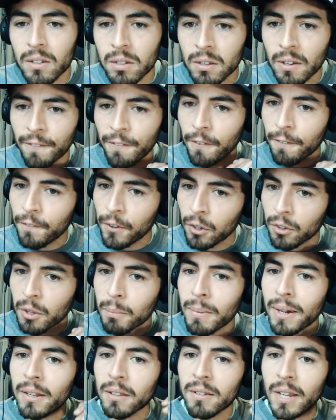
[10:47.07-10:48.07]
to fulfill the
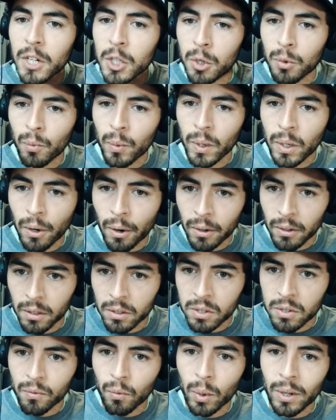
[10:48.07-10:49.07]
meditation regardless
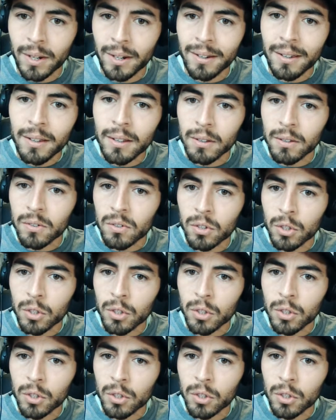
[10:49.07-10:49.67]
of what it is?